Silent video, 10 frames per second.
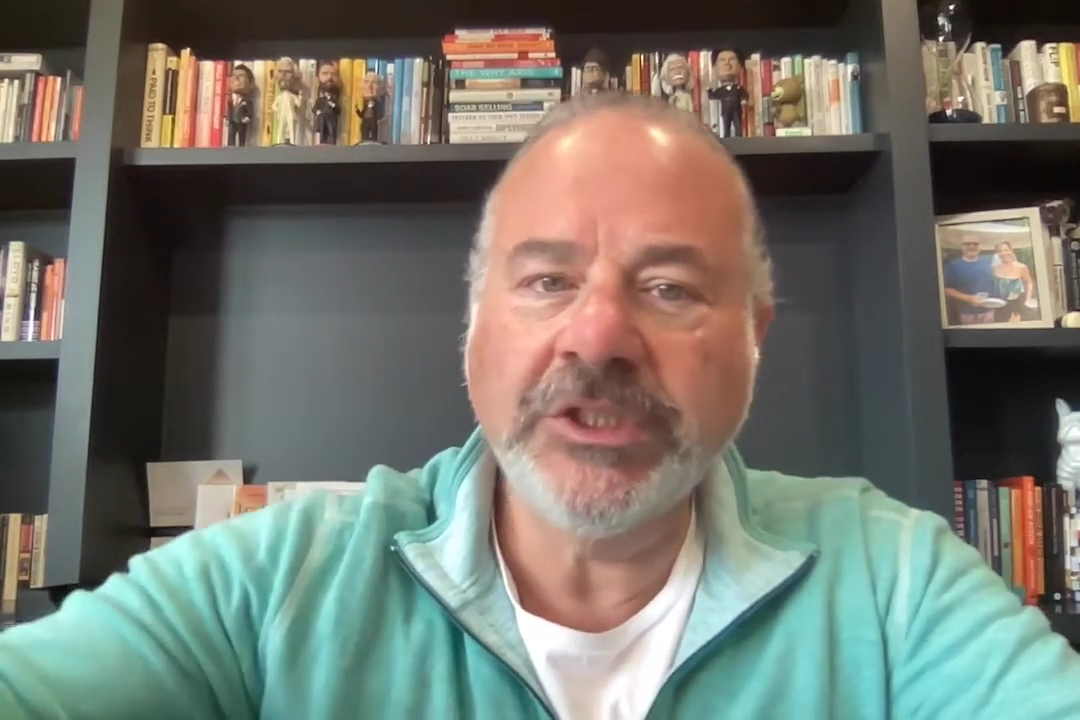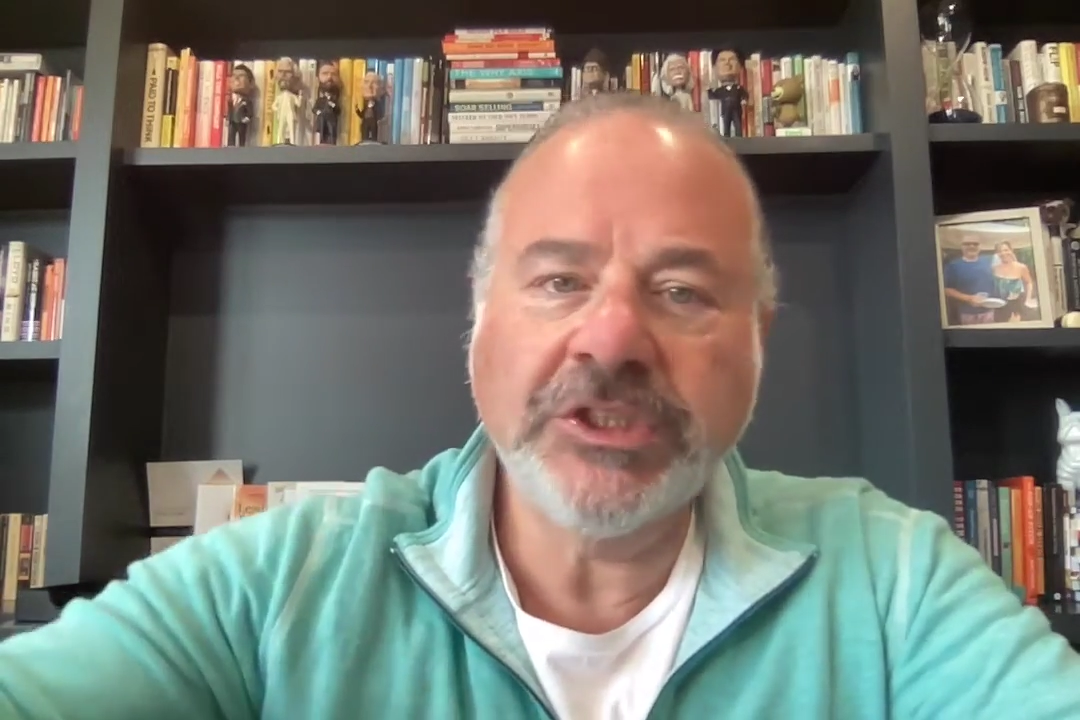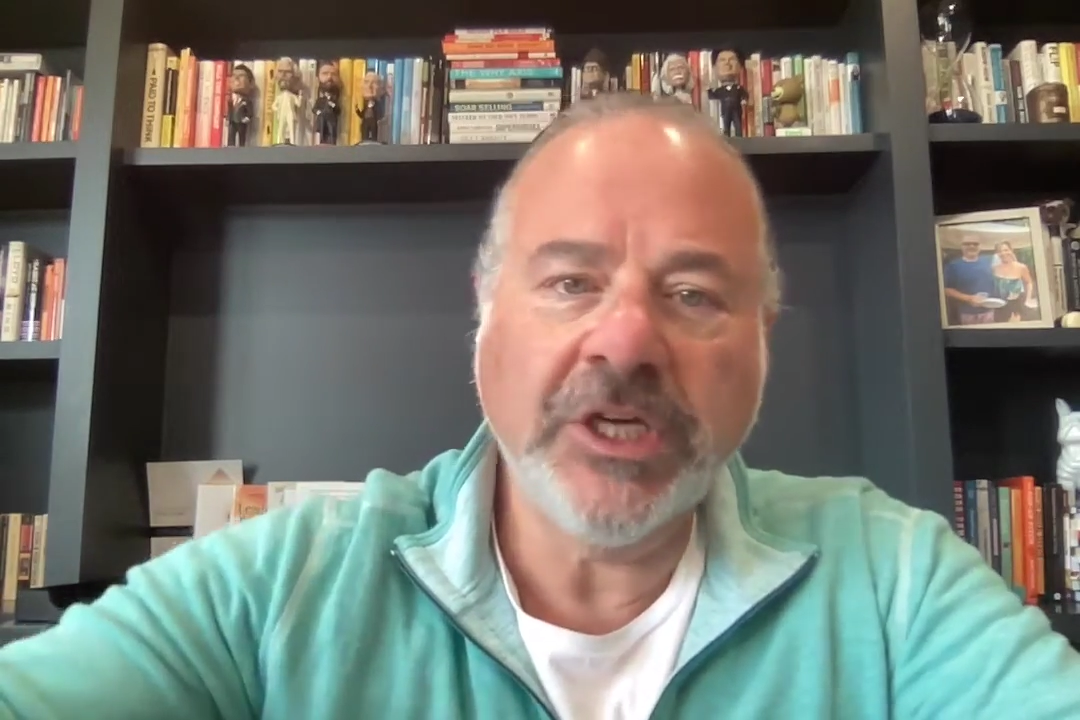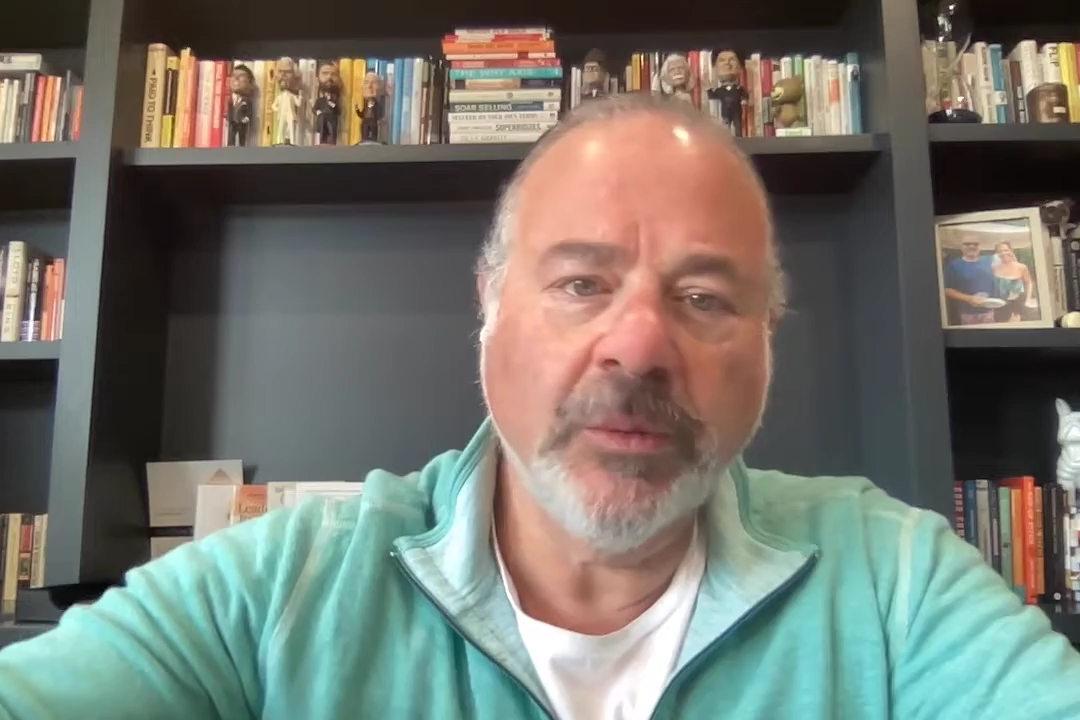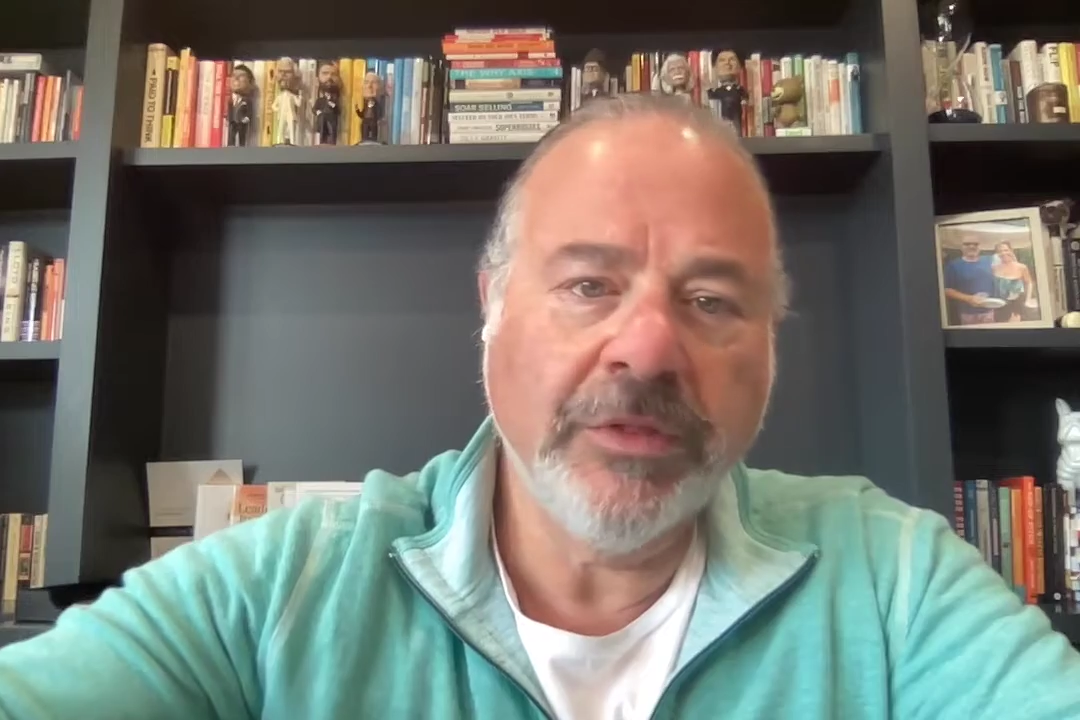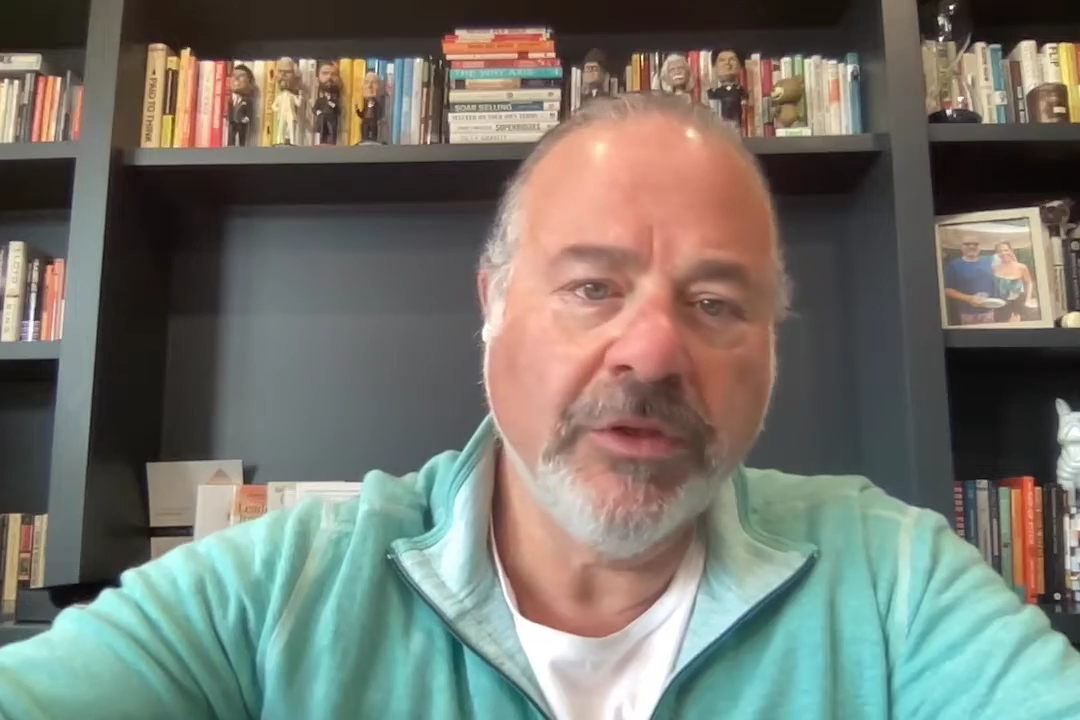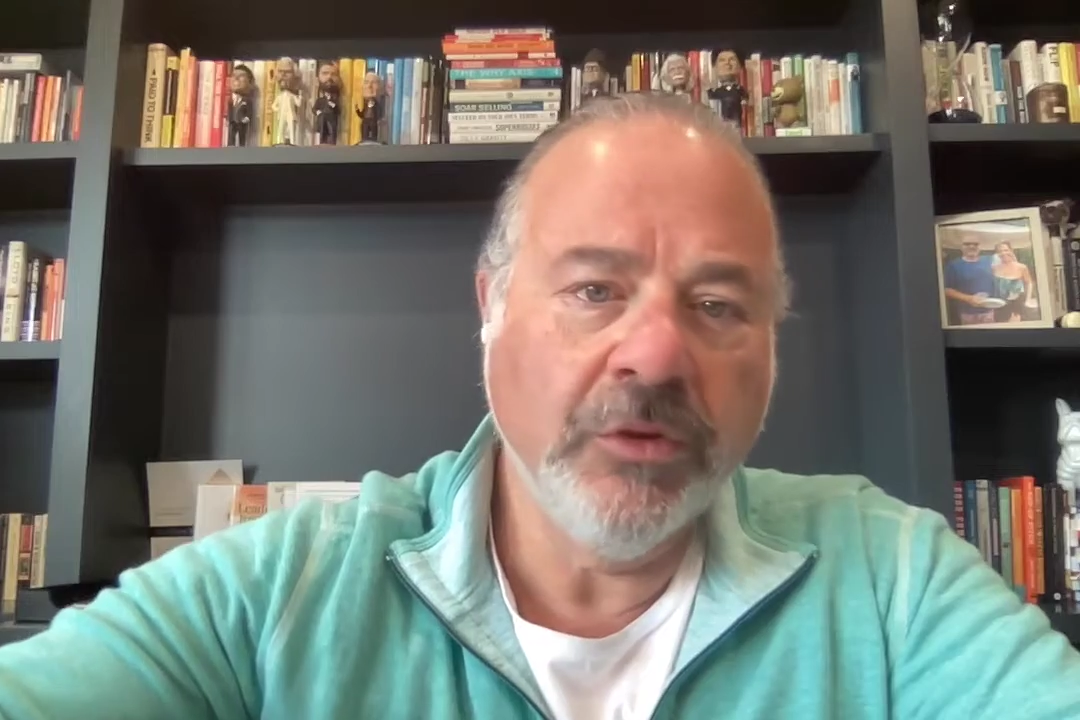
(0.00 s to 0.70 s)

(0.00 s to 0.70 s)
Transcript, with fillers: to share with